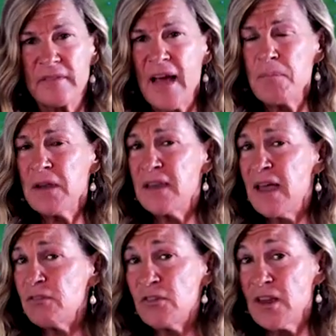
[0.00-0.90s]
I'm going to
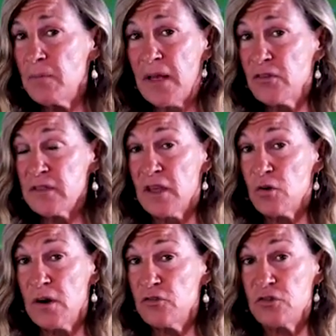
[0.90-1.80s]
never stop asking that
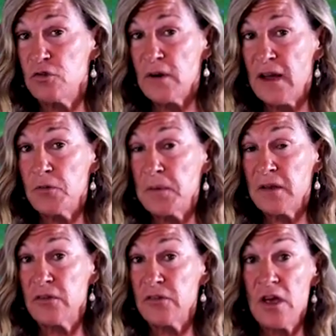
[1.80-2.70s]
question, you guys,
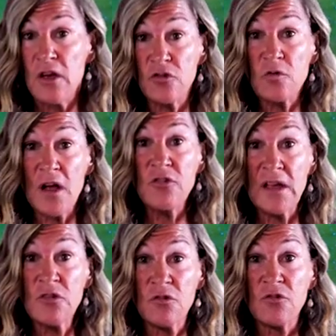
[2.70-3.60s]
because Astrology
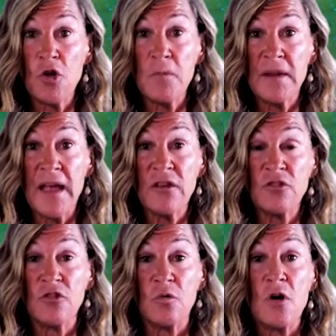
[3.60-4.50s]
Answers told me to
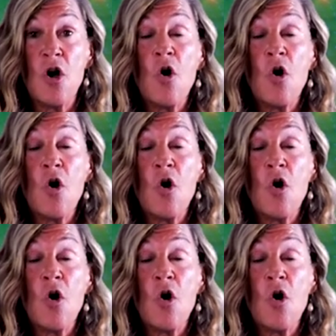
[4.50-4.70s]
ask you,